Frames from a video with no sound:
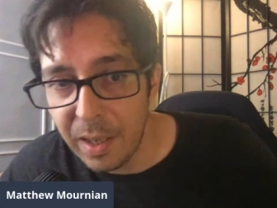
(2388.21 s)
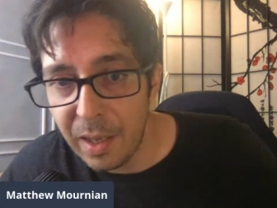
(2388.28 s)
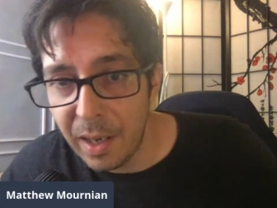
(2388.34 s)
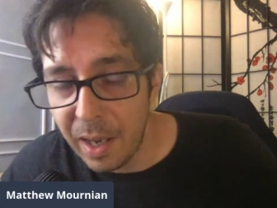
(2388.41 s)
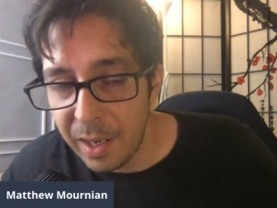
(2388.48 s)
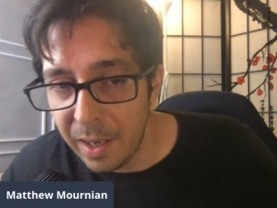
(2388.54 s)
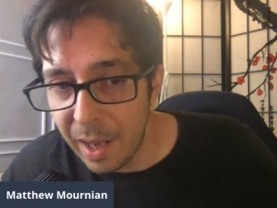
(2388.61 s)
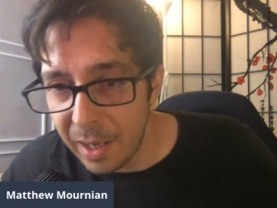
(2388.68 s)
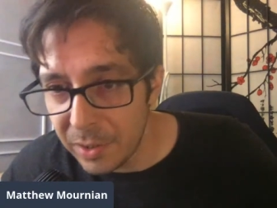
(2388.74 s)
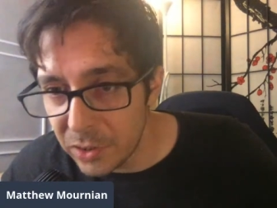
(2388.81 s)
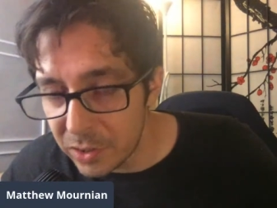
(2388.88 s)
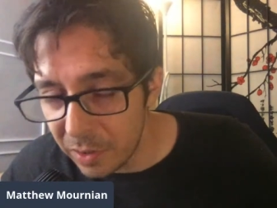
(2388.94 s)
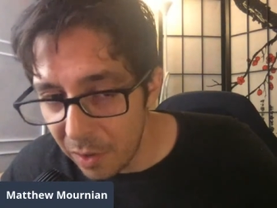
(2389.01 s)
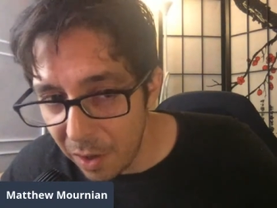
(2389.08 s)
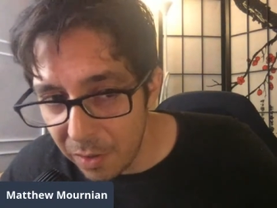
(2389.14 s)
And I
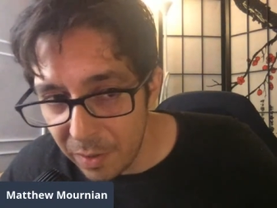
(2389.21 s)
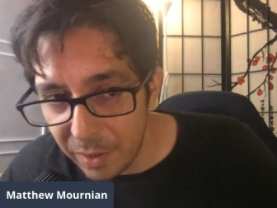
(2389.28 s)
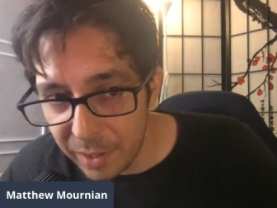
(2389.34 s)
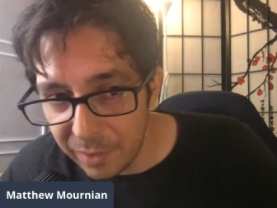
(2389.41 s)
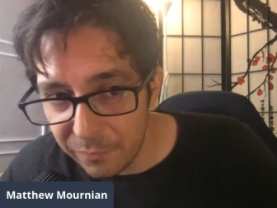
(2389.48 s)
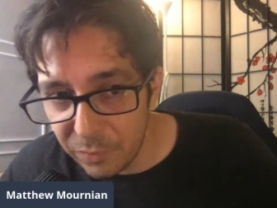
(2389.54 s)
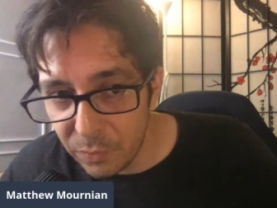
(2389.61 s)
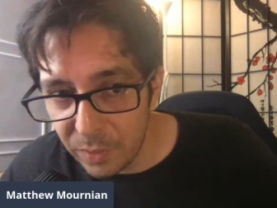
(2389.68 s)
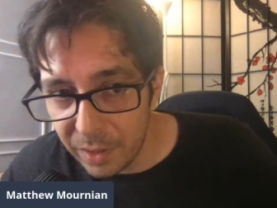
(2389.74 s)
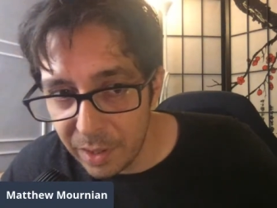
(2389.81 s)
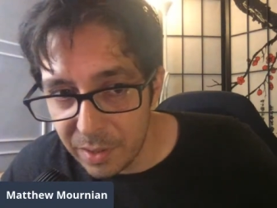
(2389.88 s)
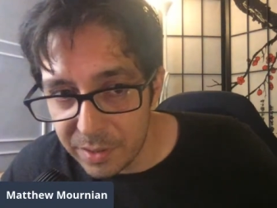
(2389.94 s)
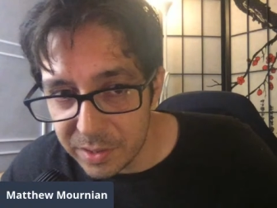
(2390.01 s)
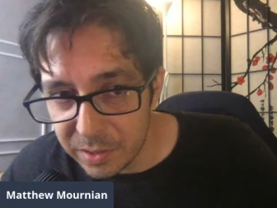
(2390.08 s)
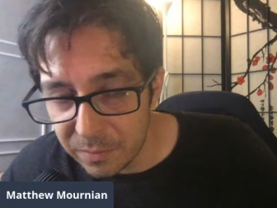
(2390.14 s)
just call on everyone
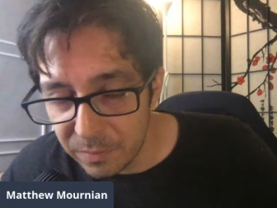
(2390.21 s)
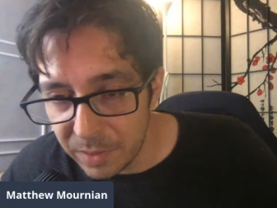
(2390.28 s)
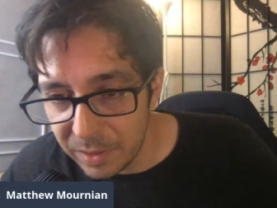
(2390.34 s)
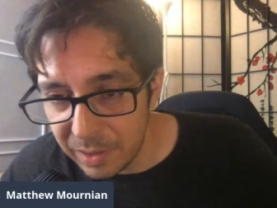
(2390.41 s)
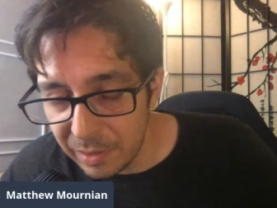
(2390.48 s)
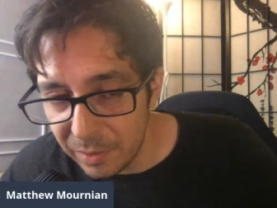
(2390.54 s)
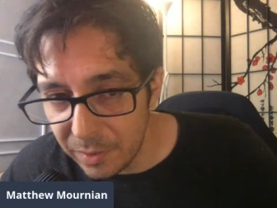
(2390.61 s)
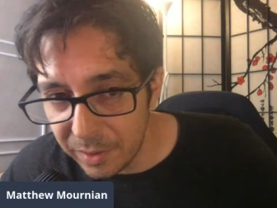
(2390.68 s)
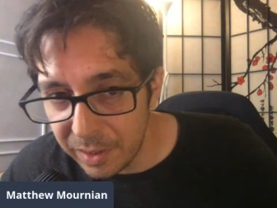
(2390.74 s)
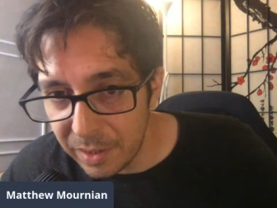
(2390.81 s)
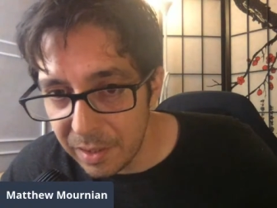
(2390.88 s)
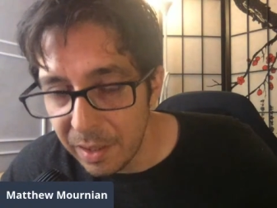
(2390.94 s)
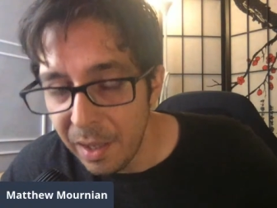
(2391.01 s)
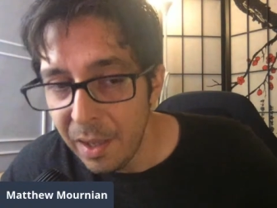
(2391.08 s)
else to really look at